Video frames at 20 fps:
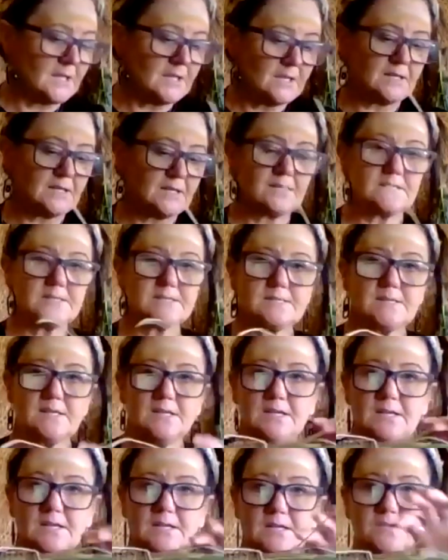You can see
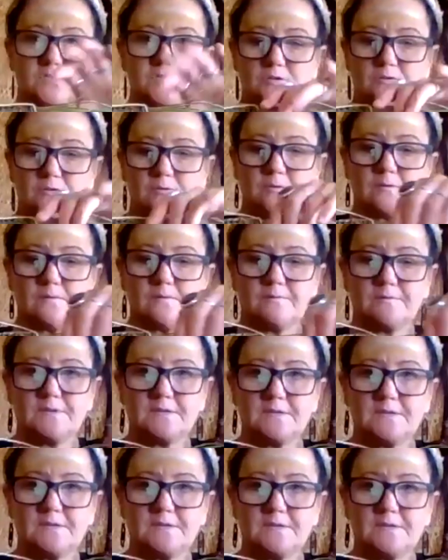here too.
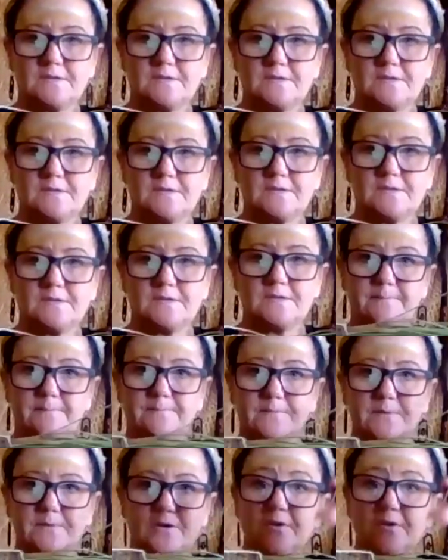This is um you
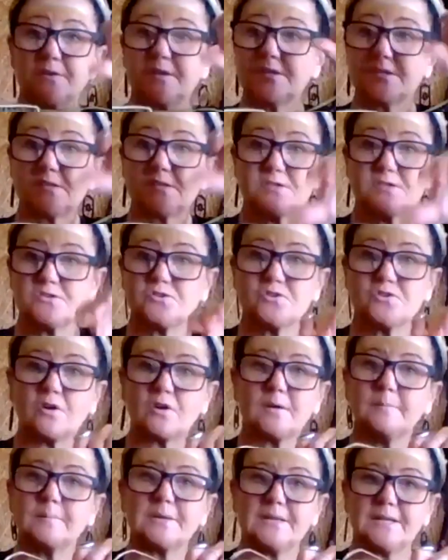know this is not
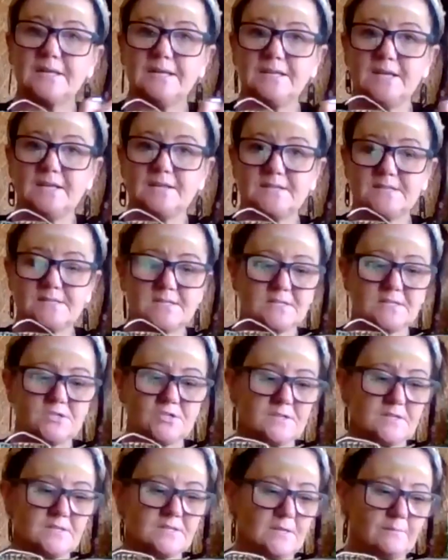complete yet. This is just a
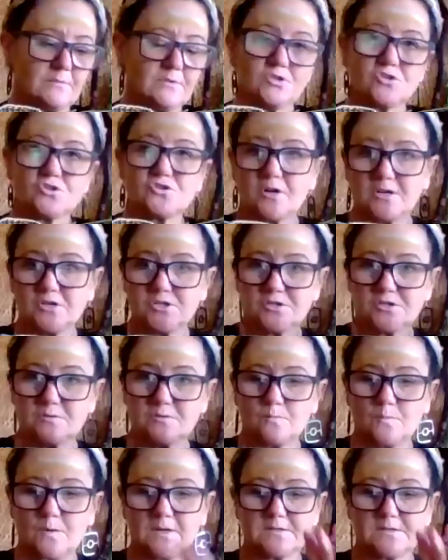demonstration
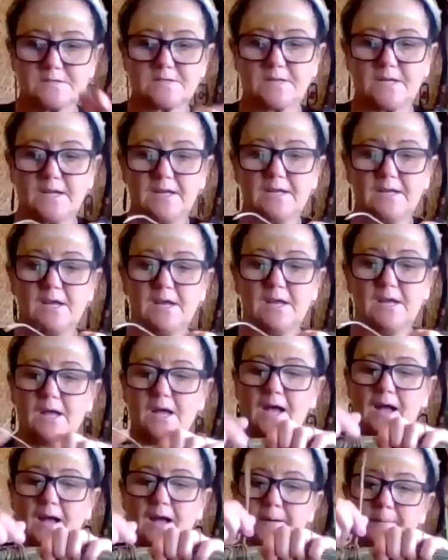one today.
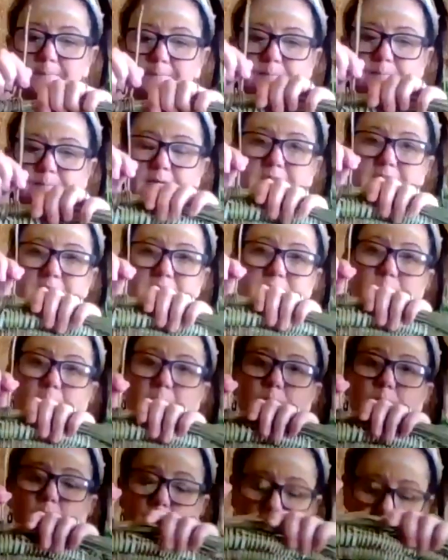Um, but this one
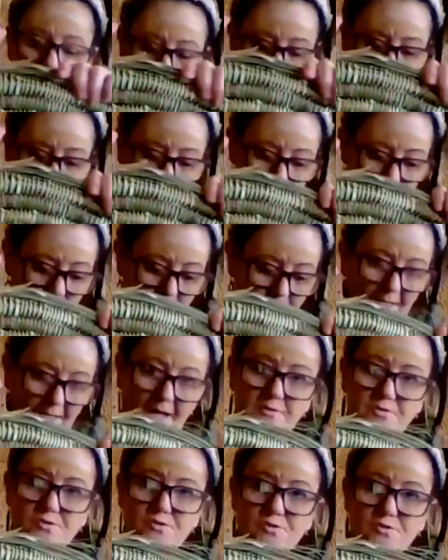will probably be
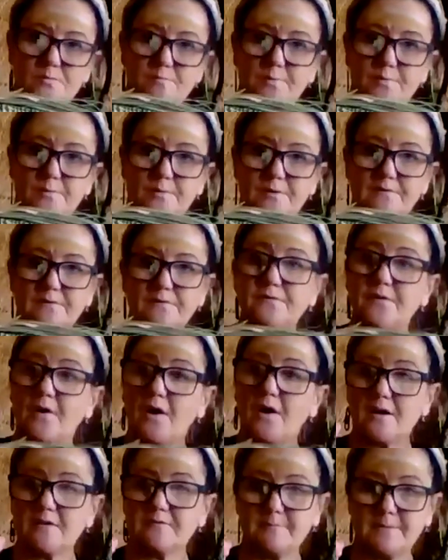about
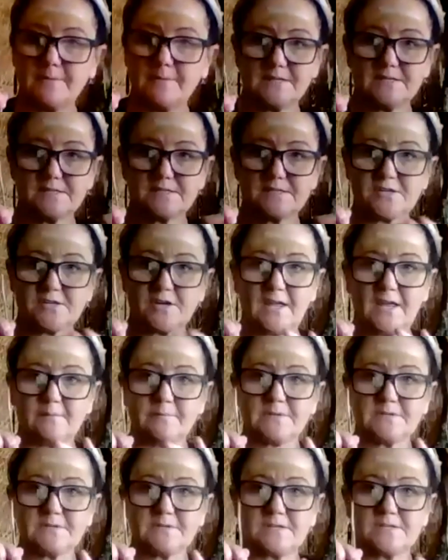2.5 meters
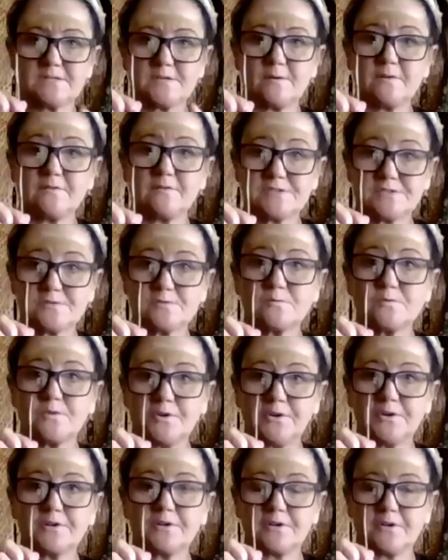diameter. So I've still got
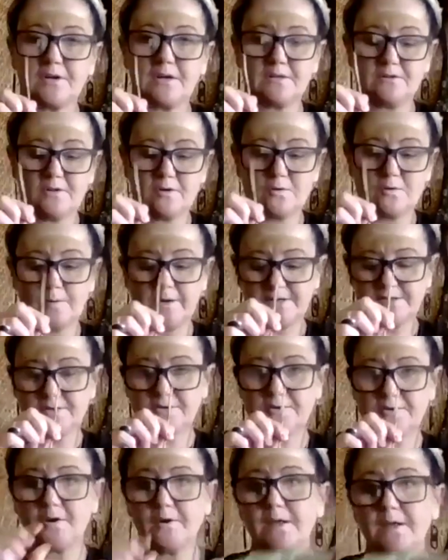a, a long way to
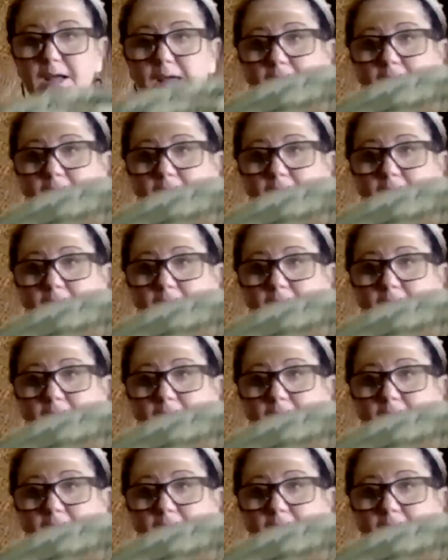go.